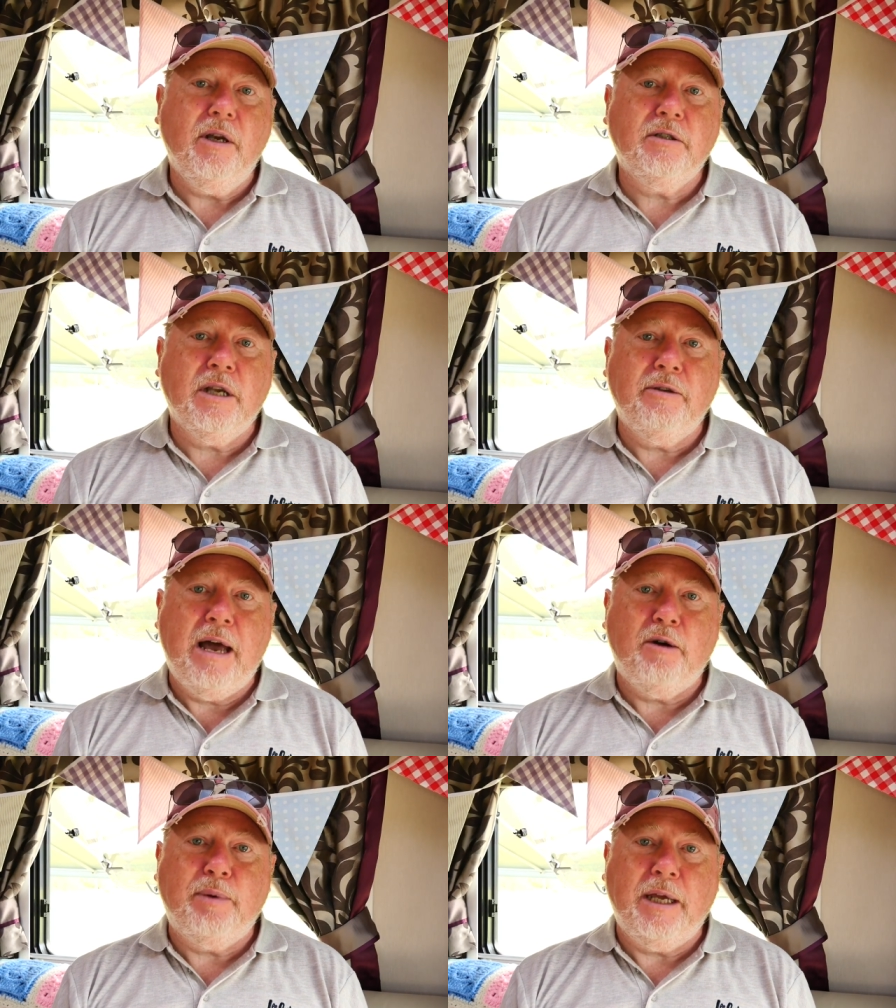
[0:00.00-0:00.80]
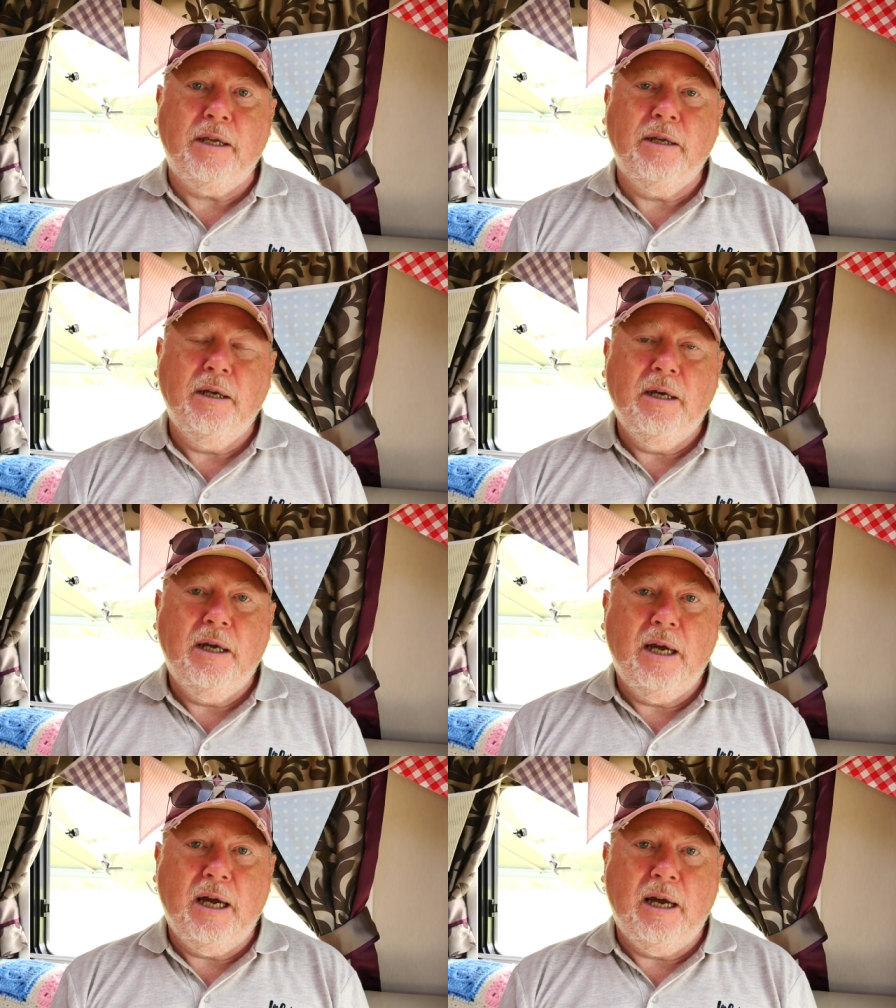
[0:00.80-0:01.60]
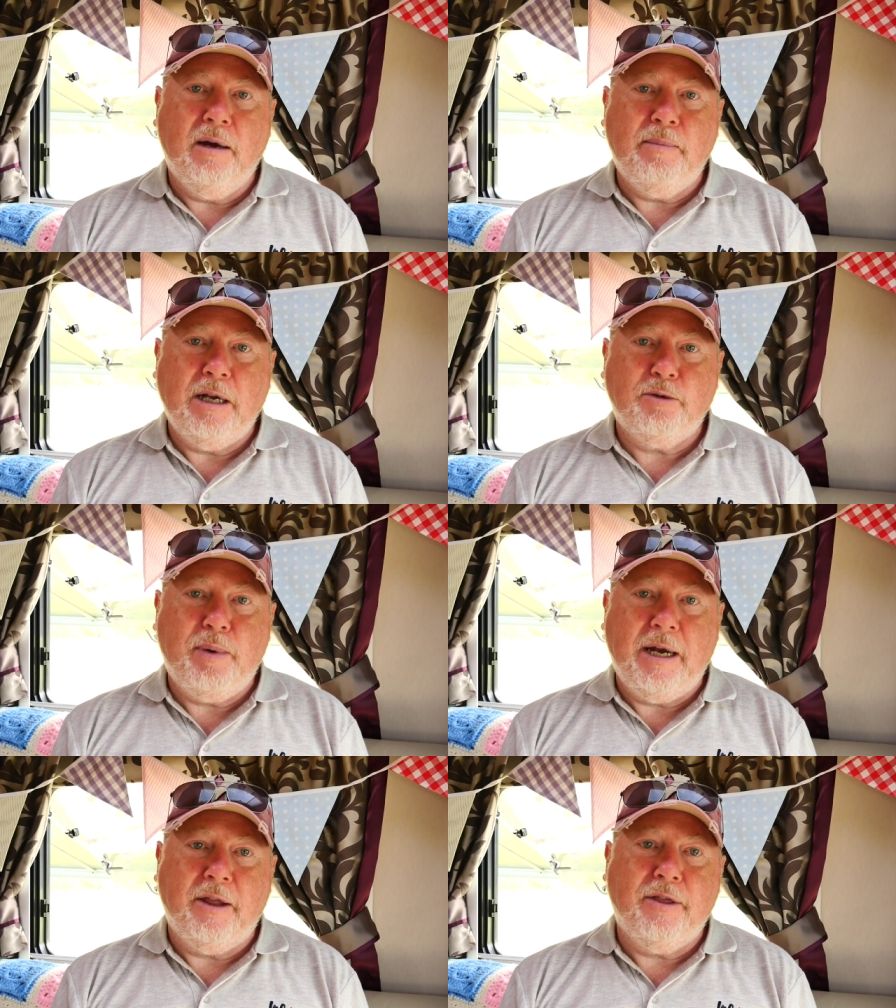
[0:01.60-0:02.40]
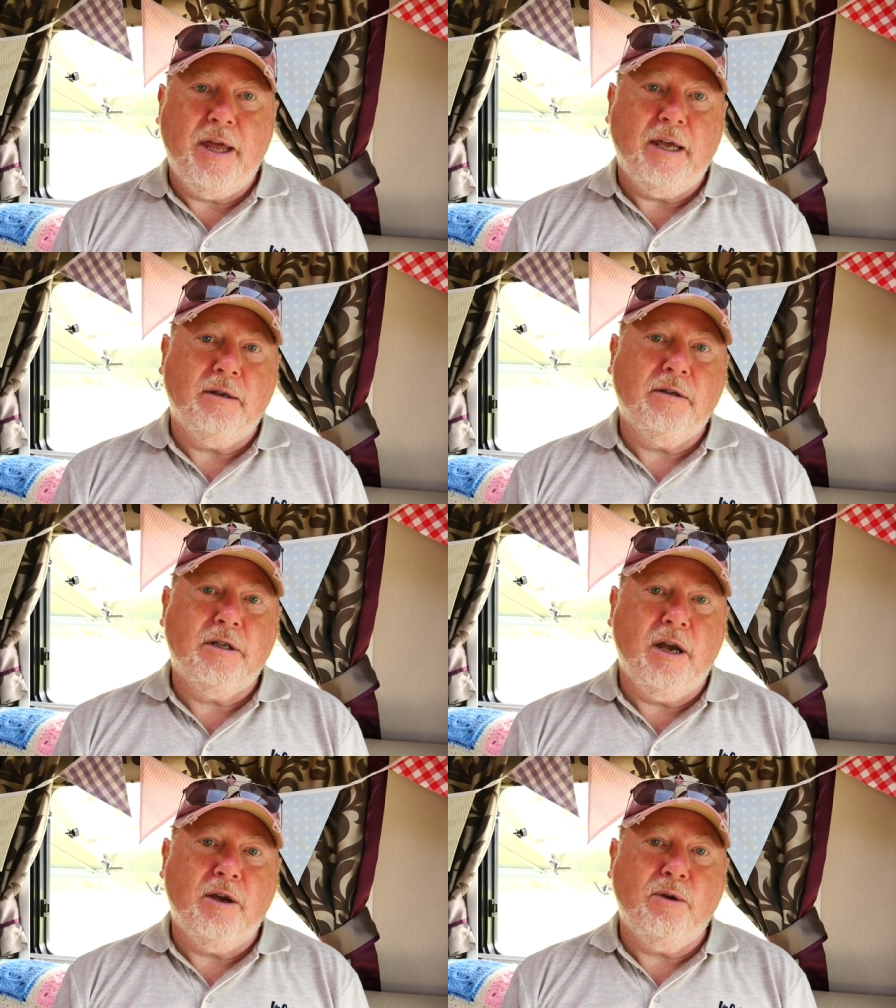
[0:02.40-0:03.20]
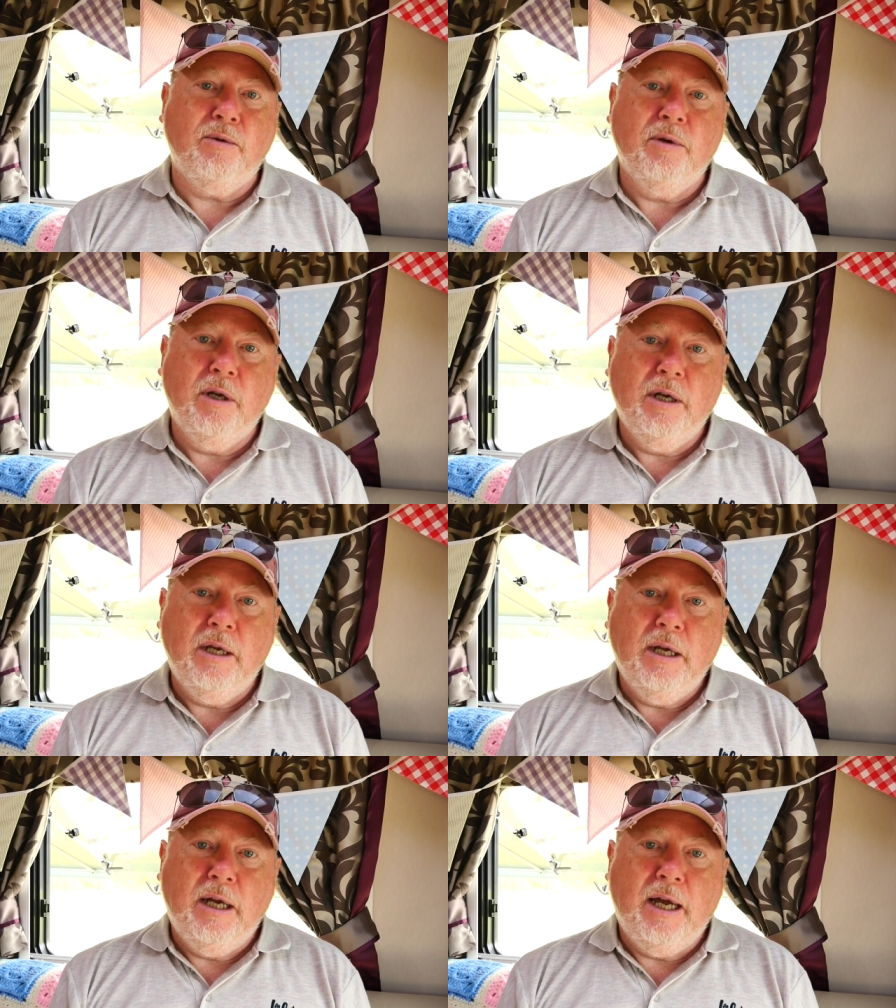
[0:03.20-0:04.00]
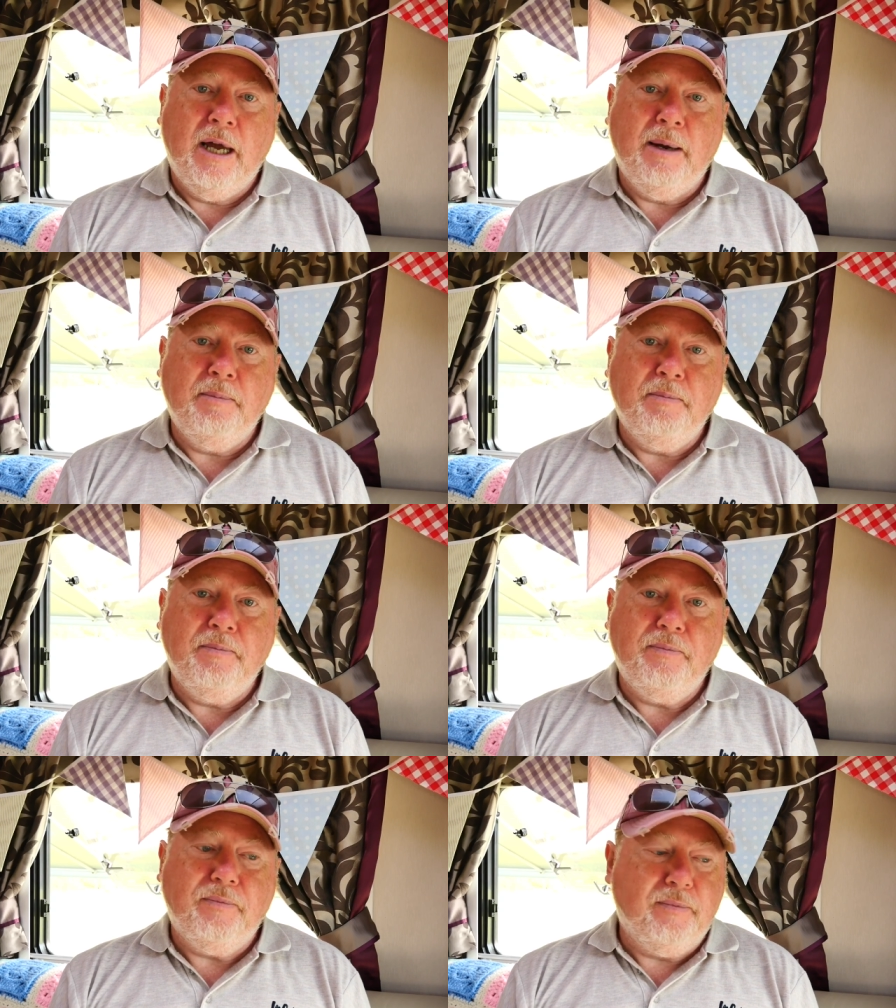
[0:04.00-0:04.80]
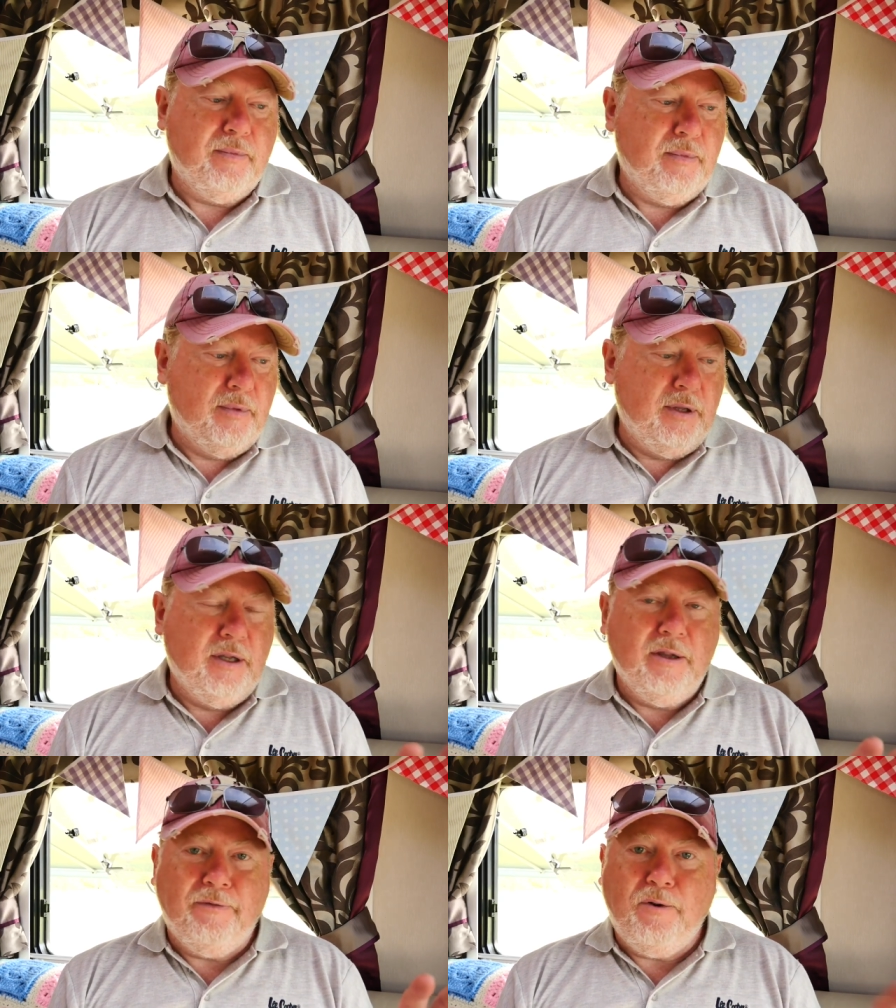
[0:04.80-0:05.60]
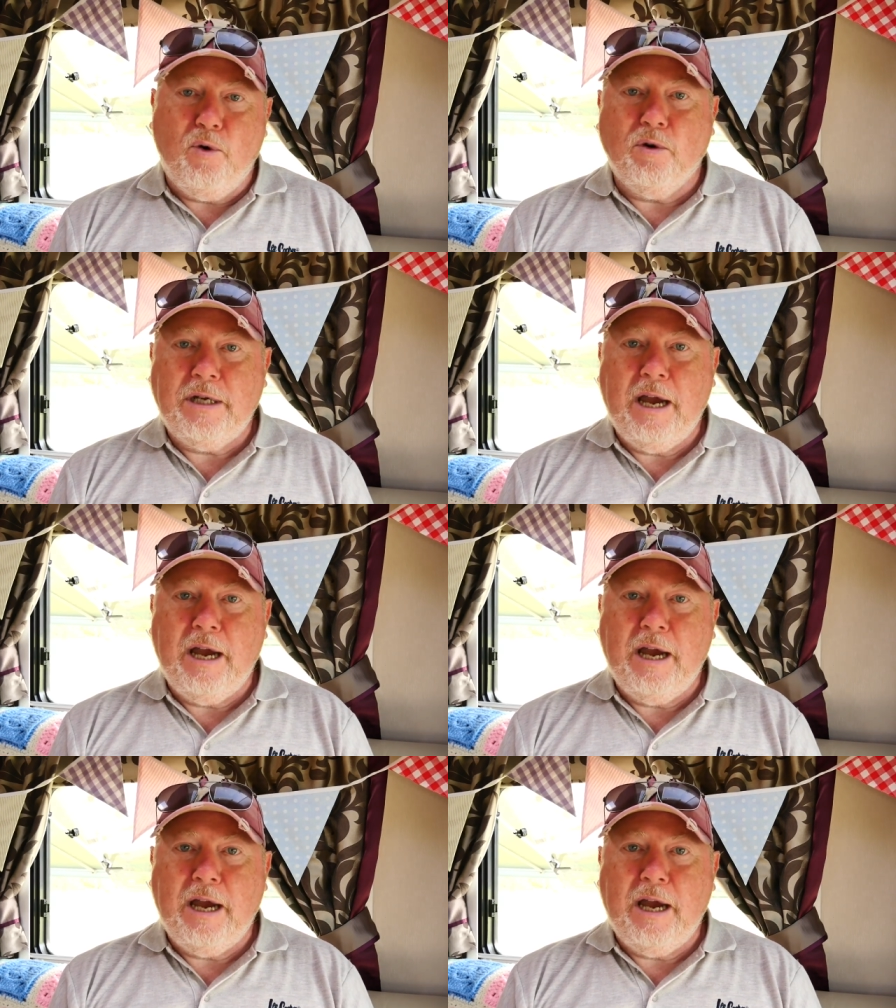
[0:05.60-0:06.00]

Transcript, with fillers: So that'll be uh, a much better thing. So um, the four